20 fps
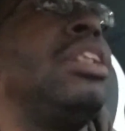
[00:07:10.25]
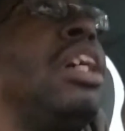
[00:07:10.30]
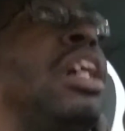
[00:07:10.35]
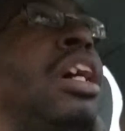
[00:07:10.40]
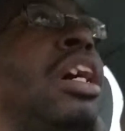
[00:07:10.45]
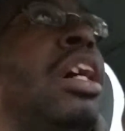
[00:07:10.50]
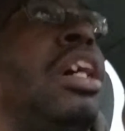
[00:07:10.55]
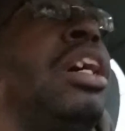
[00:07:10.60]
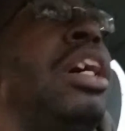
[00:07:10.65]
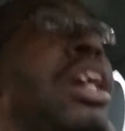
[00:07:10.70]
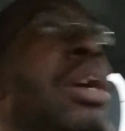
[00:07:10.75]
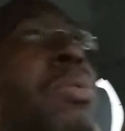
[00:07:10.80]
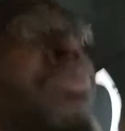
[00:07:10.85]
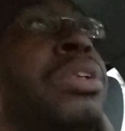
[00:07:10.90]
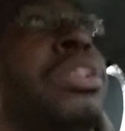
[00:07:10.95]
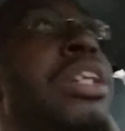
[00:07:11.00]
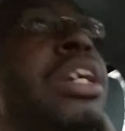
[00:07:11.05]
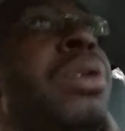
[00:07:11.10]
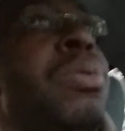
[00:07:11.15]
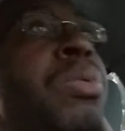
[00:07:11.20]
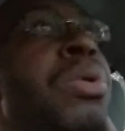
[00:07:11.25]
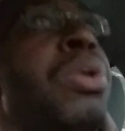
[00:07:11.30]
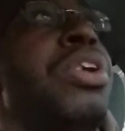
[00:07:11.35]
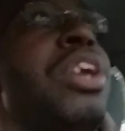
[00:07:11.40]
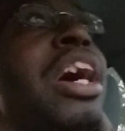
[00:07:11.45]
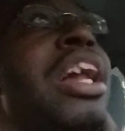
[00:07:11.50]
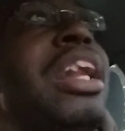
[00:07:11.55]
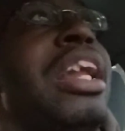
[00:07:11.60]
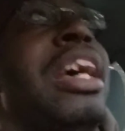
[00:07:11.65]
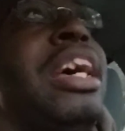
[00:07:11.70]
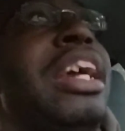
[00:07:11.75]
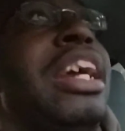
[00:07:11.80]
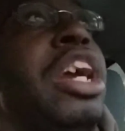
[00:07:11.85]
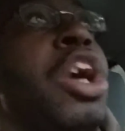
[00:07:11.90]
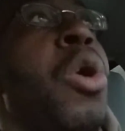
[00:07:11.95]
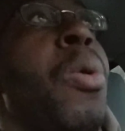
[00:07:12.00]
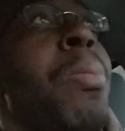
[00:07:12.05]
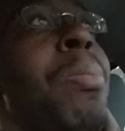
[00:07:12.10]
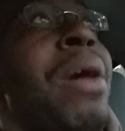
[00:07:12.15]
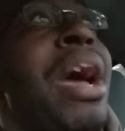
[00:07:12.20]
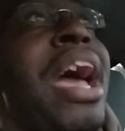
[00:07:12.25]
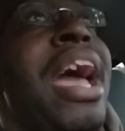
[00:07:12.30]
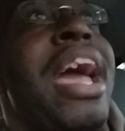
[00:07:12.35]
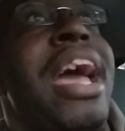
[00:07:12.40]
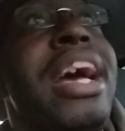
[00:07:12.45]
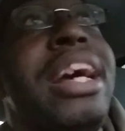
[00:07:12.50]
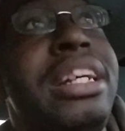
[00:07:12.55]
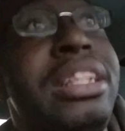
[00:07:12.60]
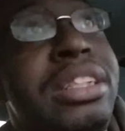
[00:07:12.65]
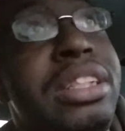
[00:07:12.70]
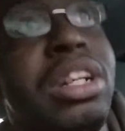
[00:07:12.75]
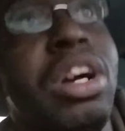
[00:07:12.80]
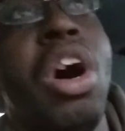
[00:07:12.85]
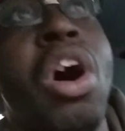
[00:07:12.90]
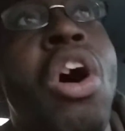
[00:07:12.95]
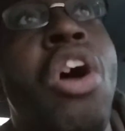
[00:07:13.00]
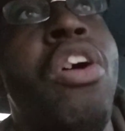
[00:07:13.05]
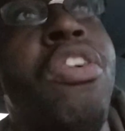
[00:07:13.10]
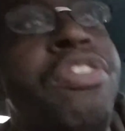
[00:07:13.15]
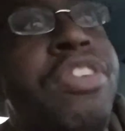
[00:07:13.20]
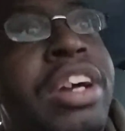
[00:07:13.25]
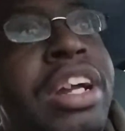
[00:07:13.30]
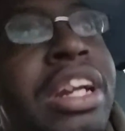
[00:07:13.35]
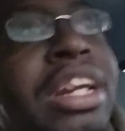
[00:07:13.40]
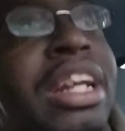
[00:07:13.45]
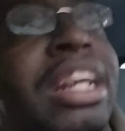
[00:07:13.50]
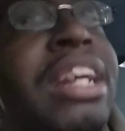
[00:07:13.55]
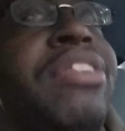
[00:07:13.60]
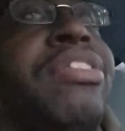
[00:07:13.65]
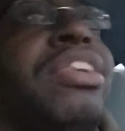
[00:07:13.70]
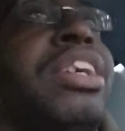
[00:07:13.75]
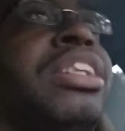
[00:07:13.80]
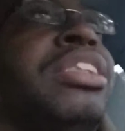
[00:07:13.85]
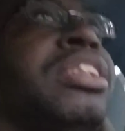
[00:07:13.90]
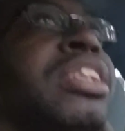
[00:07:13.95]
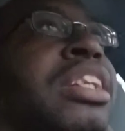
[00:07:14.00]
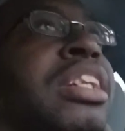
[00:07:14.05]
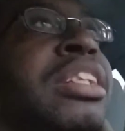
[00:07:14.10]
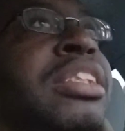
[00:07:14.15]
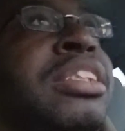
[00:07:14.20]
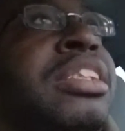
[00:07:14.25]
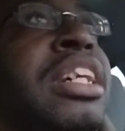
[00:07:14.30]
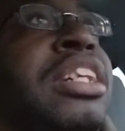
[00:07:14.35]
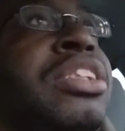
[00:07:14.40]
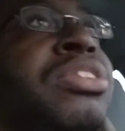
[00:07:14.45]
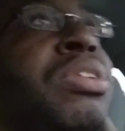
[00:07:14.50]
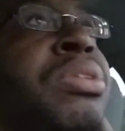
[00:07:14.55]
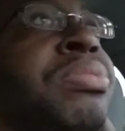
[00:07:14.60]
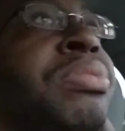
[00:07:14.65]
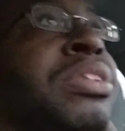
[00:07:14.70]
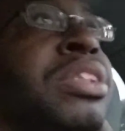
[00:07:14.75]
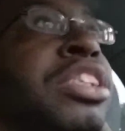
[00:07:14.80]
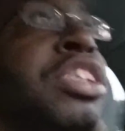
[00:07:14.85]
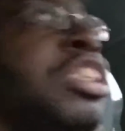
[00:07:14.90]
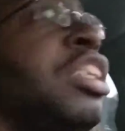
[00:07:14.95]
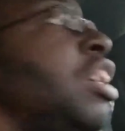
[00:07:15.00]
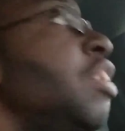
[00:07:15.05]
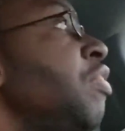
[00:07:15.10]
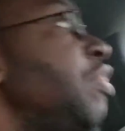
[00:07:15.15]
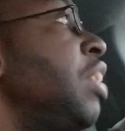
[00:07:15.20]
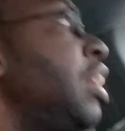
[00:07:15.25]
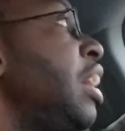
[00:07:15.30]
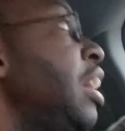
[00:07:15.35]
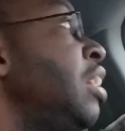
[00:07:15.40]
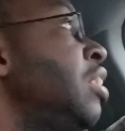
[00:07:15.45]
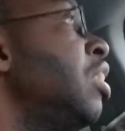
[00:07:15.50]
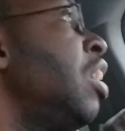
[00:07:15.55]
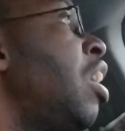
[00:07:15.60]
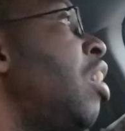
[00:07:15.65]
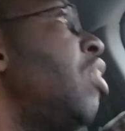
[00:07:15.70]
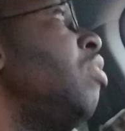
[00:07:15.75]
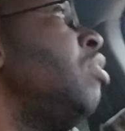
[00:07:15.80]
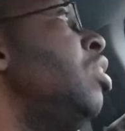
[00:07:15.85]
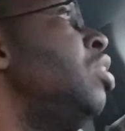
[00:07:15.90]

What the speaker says: it will not let it go past off and leave it into the accessory position if the key's off.